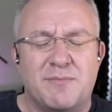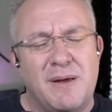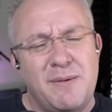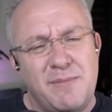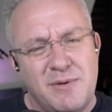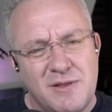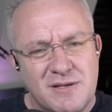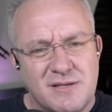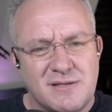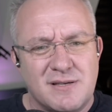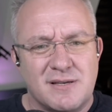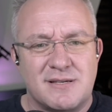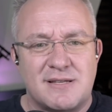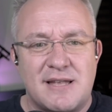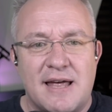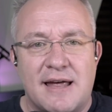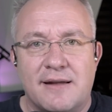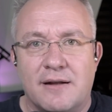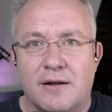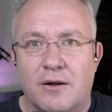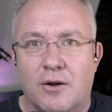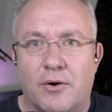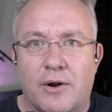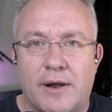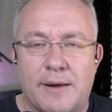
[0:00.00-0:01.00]
Maybe there's a
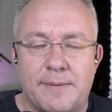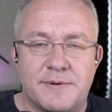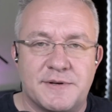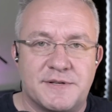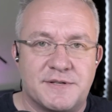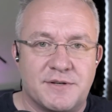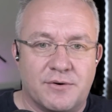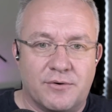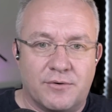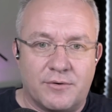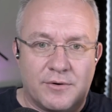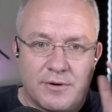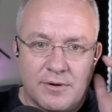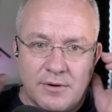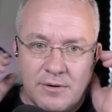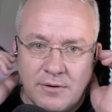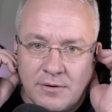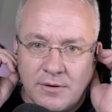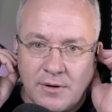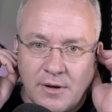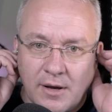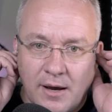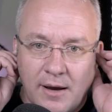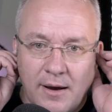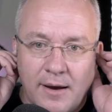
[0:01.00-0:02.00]
standalone episode
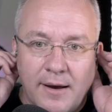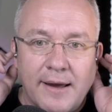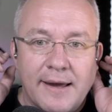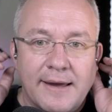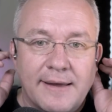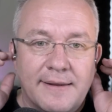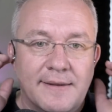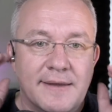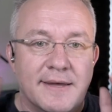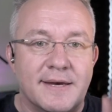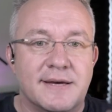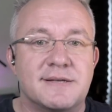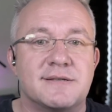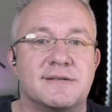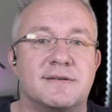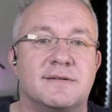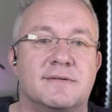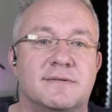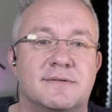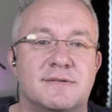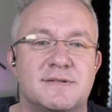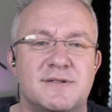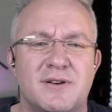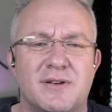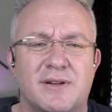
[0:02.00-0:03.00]
in this,
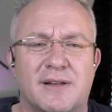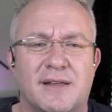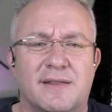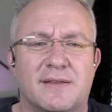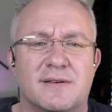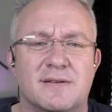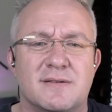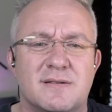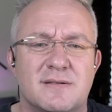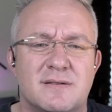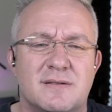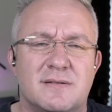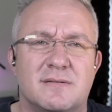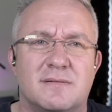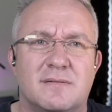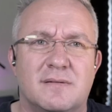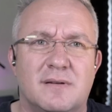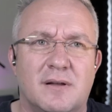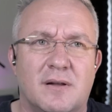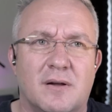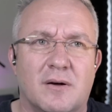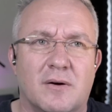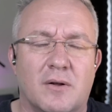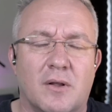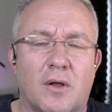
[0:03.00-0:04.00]
and certainly there's,
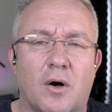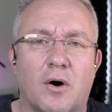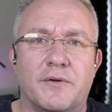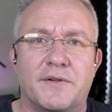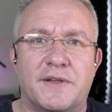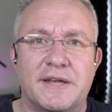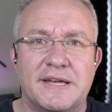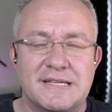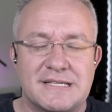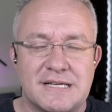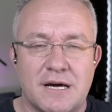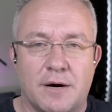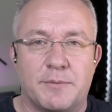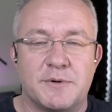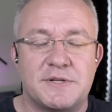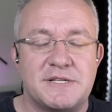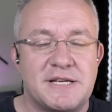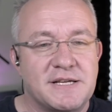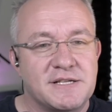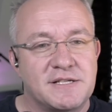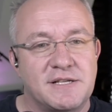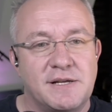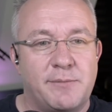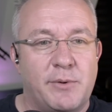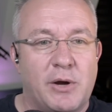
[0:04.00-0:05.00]
you know, a lot of detail
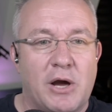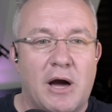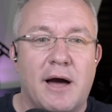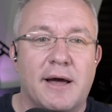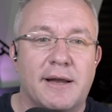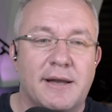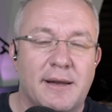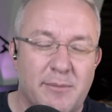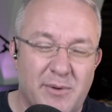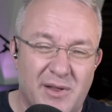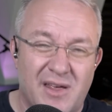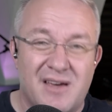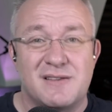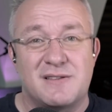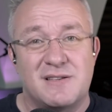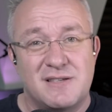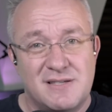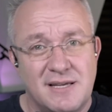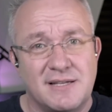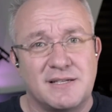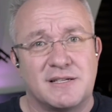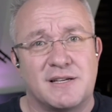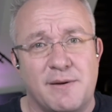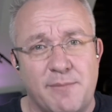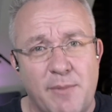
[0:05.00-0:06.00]
potentially behind it, but that's
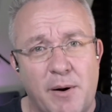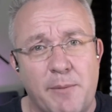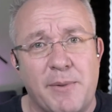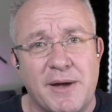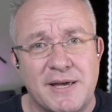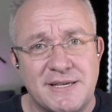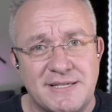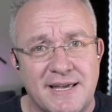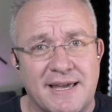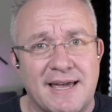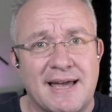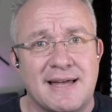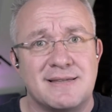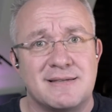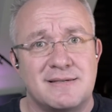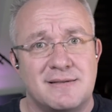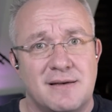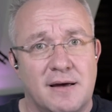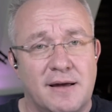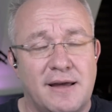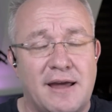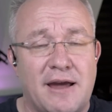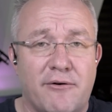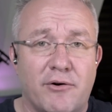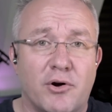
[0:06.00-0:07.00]
essentially my basic
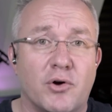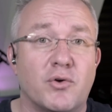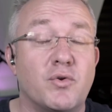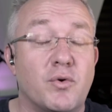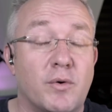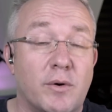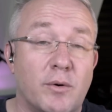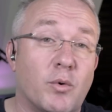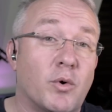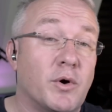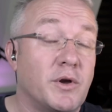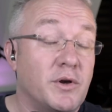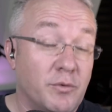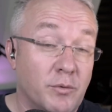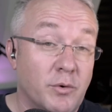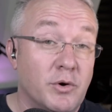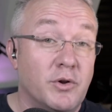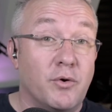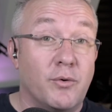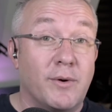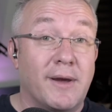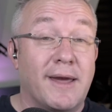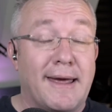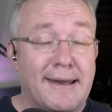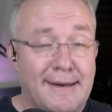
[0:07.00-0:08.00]
answer. Carry on doing what you were
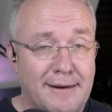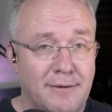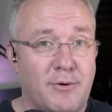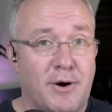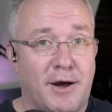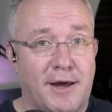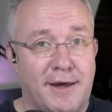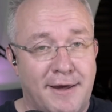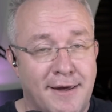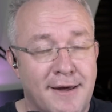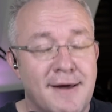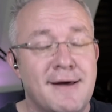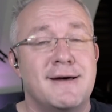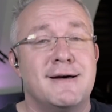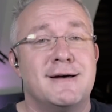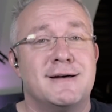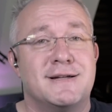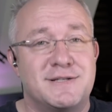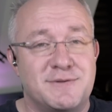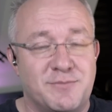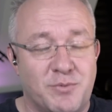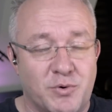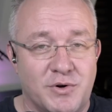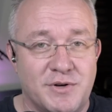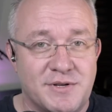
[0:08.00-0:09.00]
doing anyway
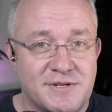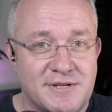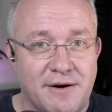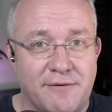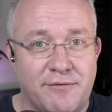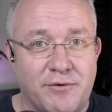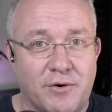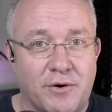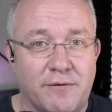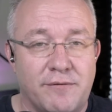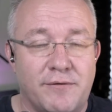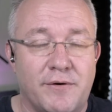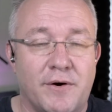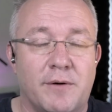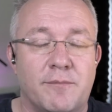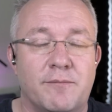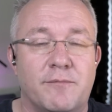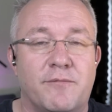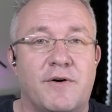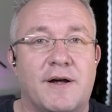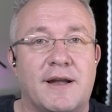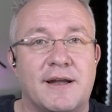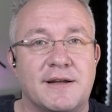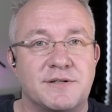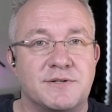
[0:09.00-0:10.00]
to put yourself on a firm
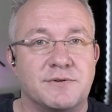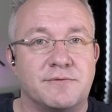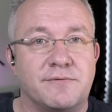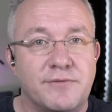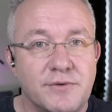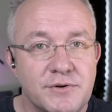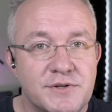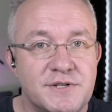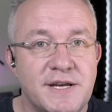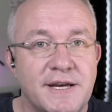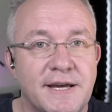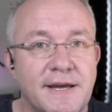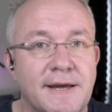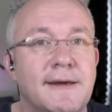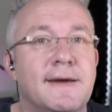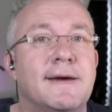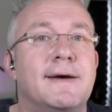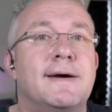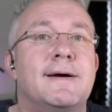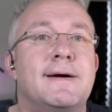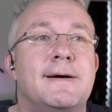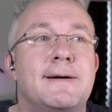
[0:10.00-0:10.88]
financial footing.